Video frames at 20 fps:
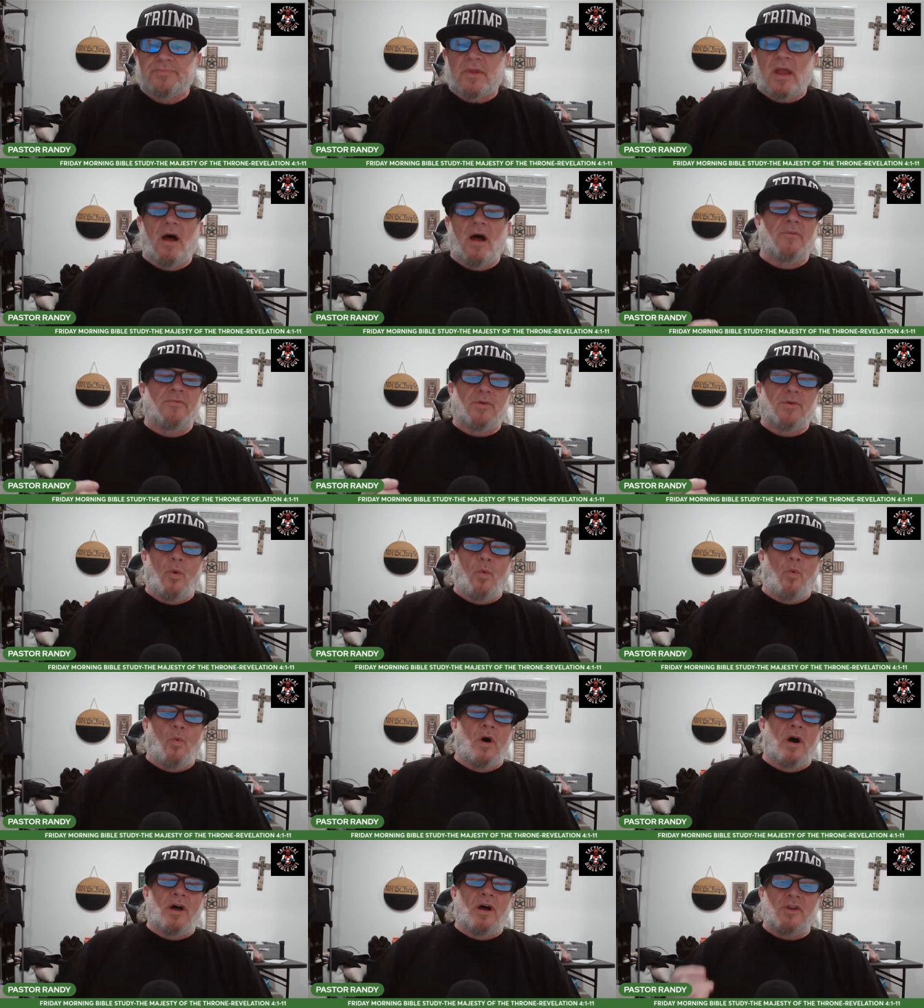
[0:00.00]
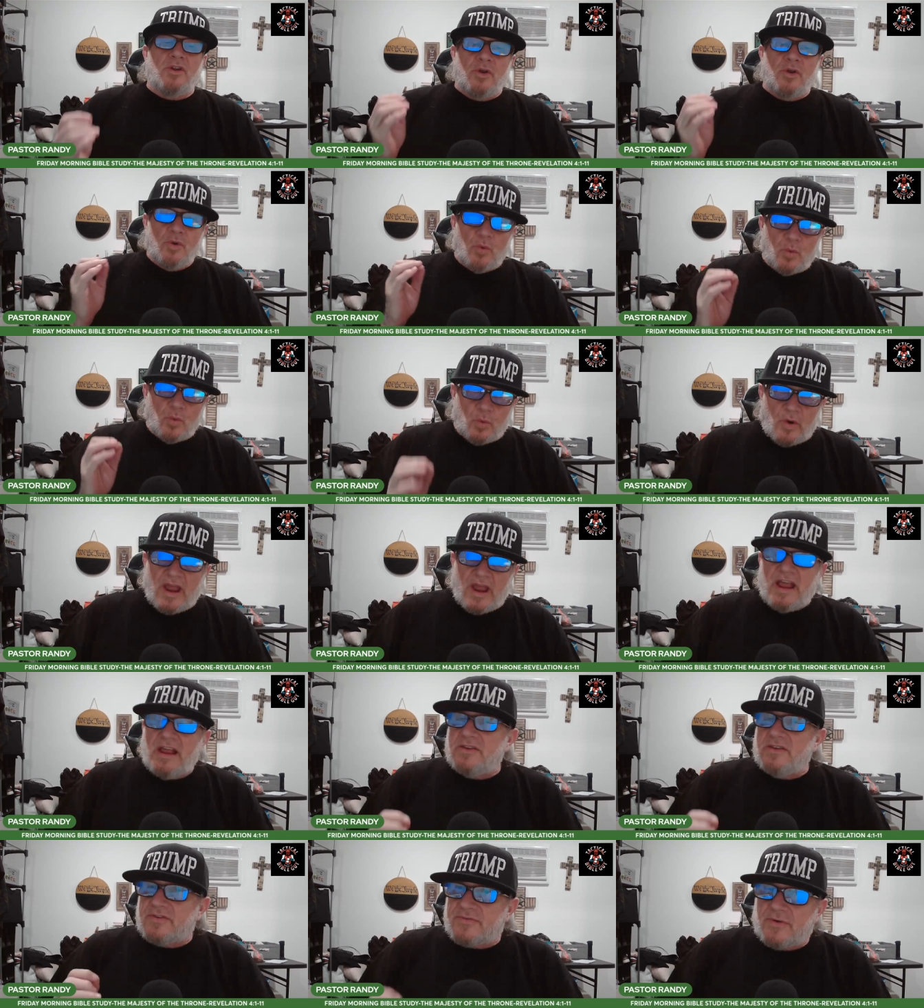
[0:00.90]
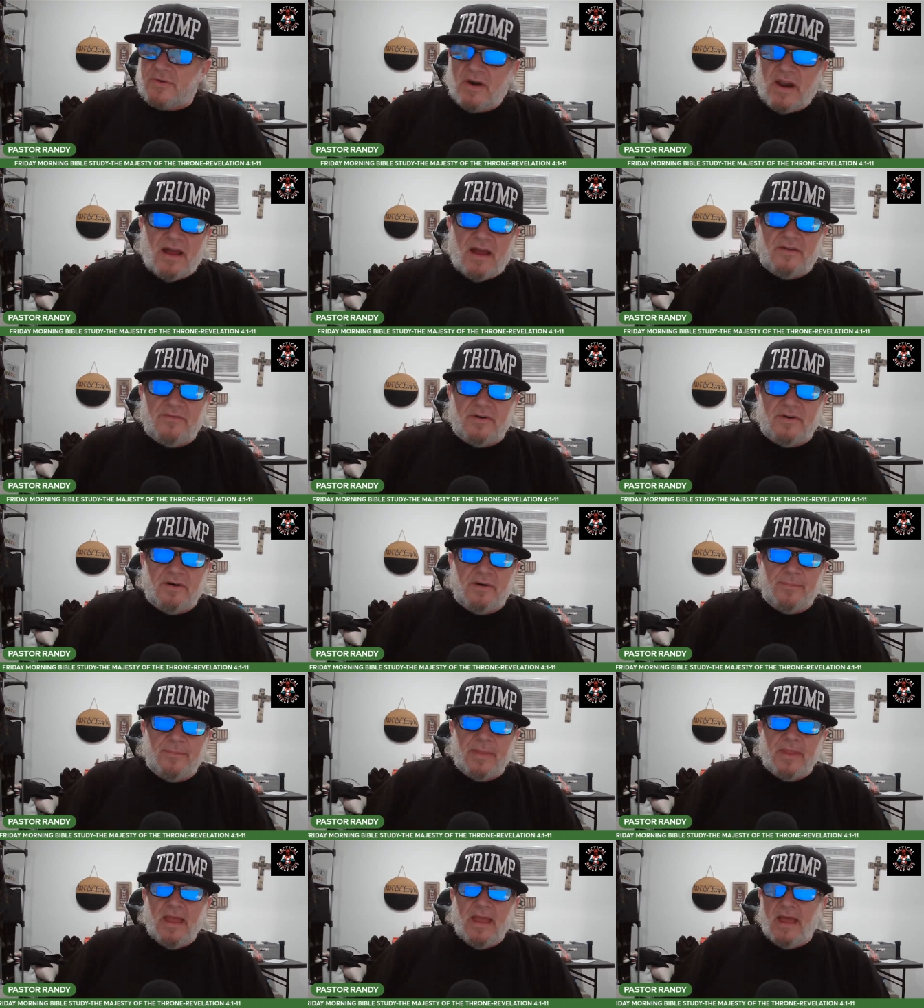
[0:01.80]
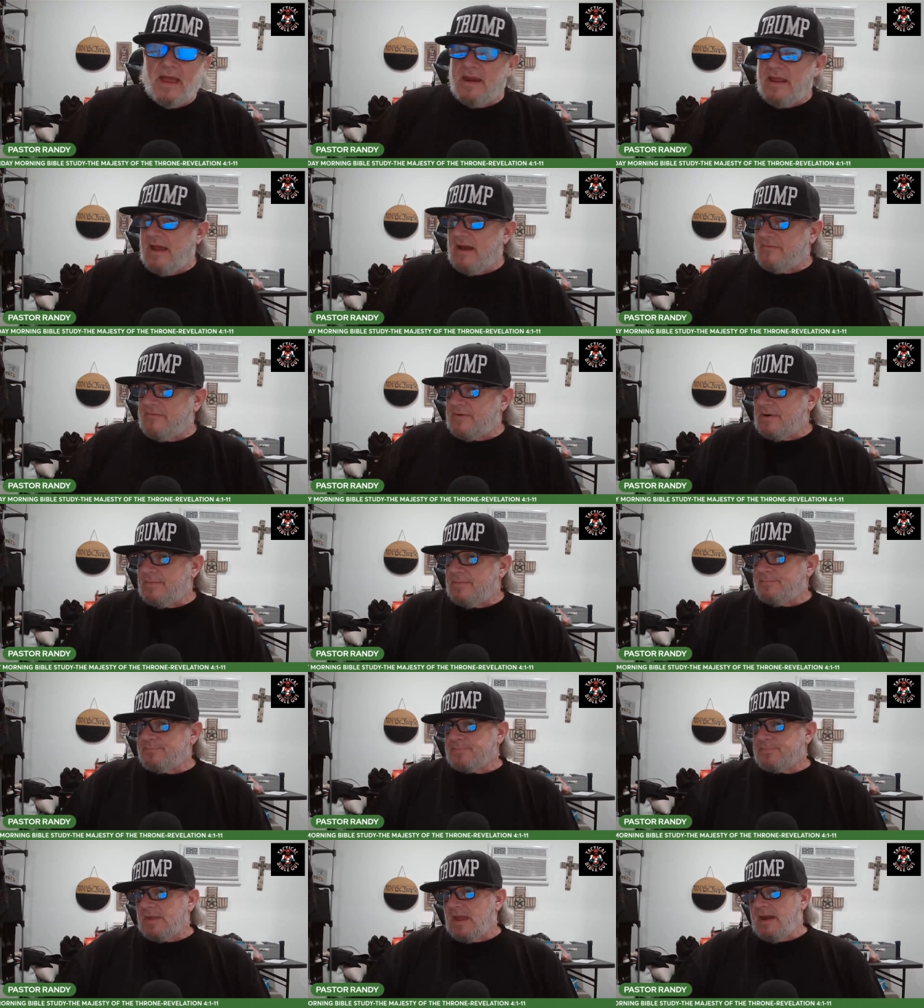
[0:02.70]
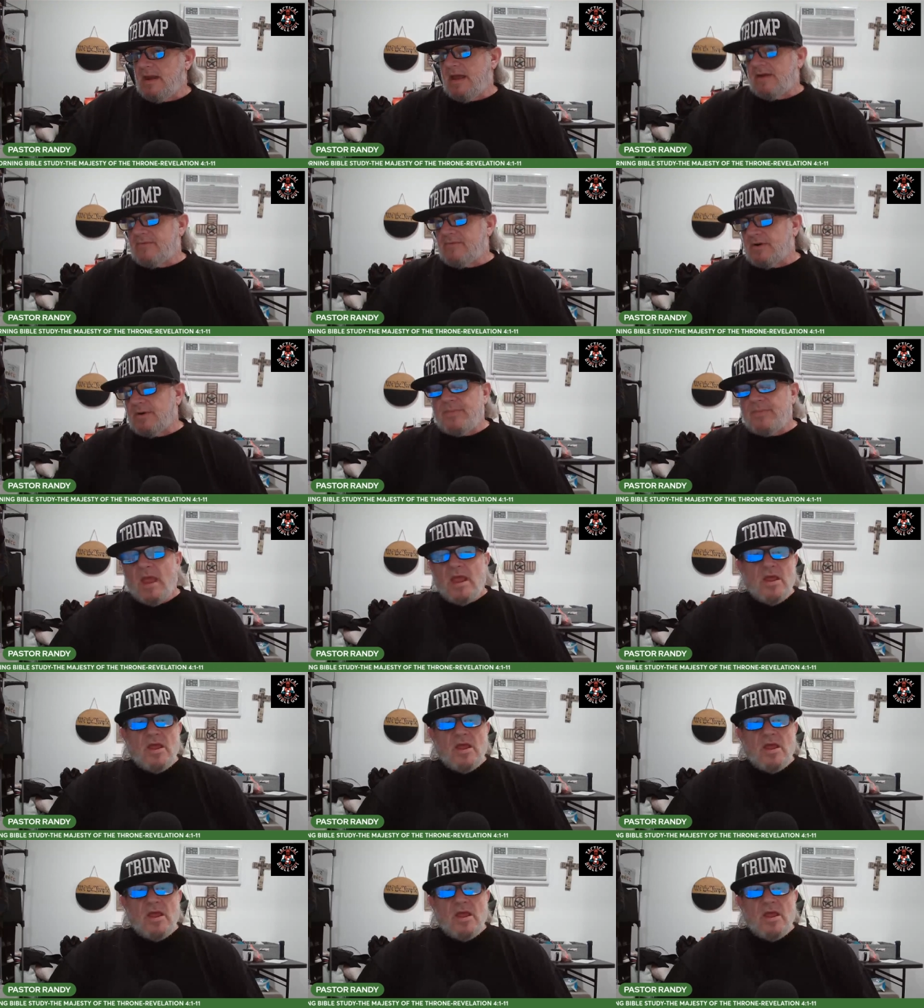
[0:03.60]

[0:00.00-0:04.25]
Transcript: of the one who reigns forever and ever and ever.